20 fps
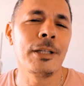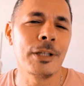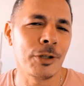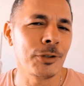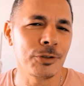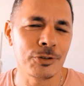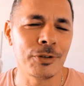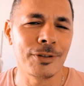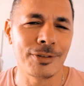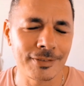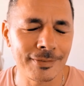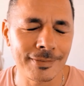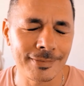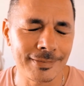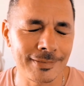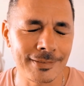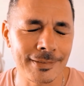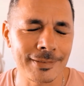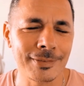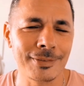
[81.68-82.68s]
years.
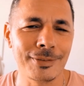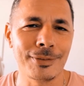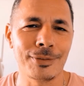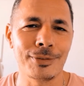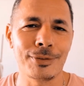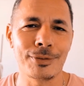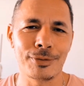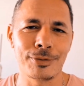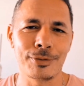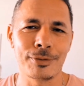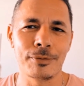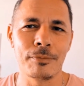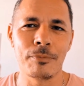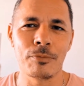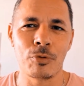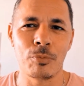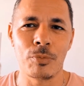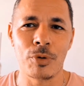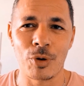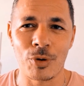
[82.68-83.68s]

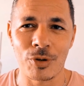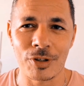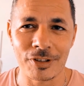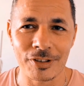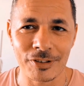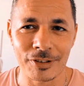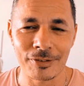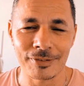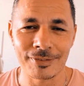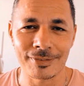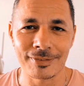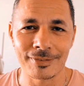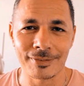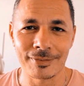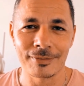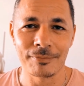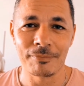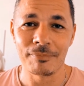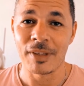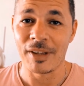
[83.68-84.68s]
To be honest,
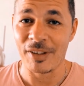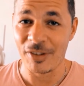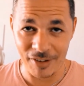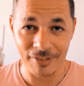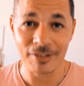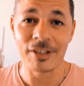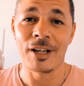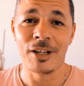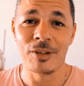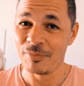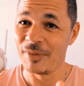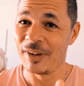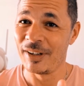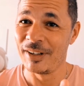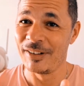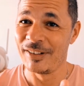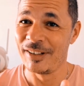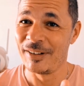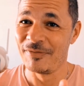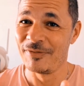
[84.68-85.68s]
they just
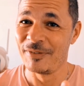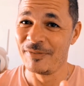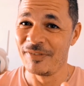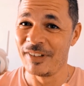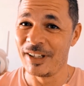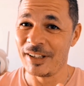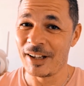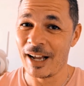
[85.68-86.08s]
celebrated their 15th